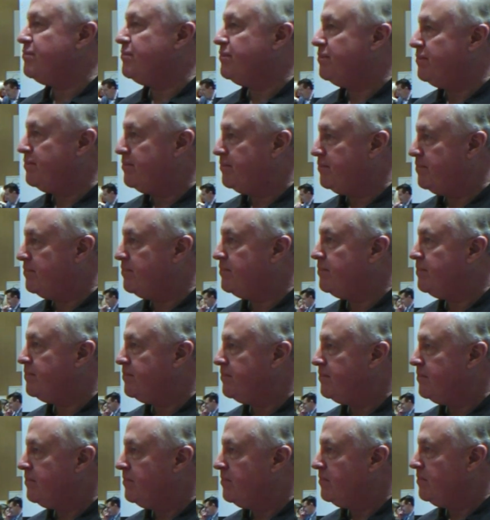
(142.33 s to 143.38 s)

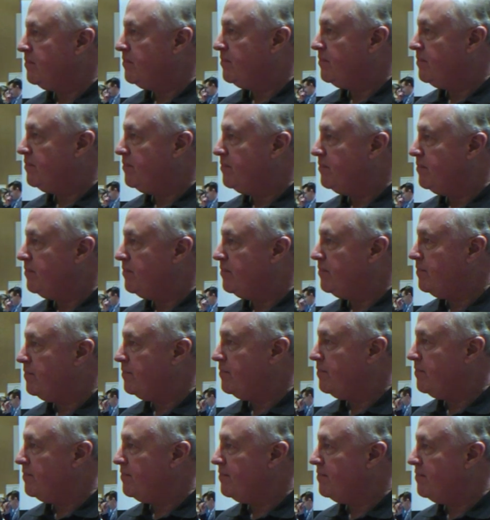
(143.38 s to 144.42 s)

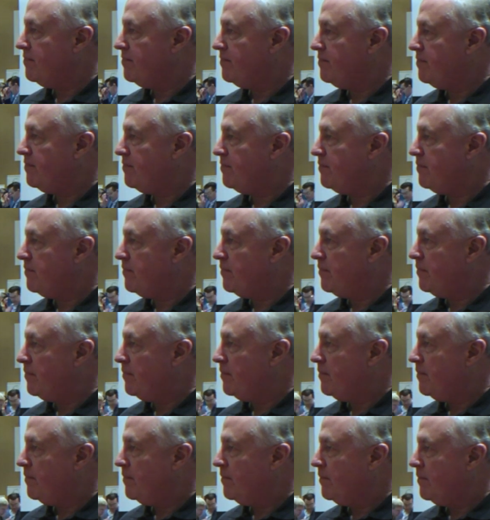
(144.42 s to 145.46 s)

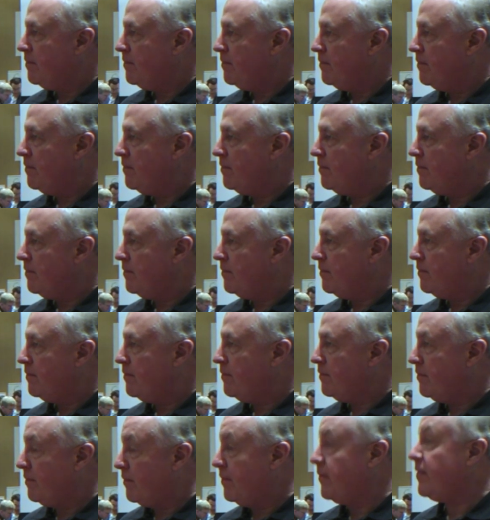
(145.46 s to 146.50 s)

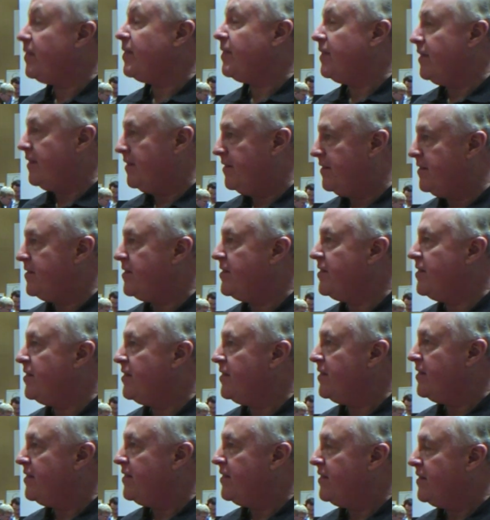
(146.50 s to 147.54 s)

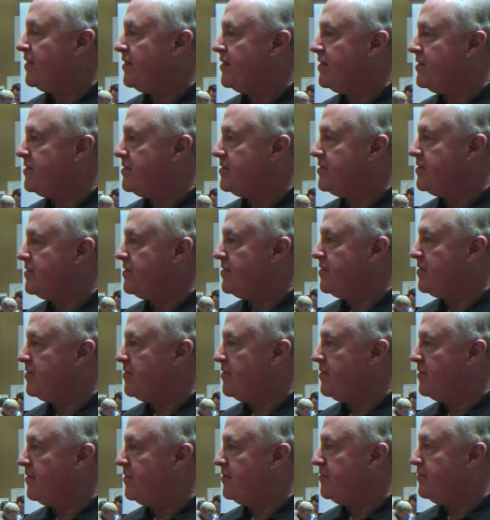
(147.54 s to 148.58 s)
No words are spoken by the person on screen.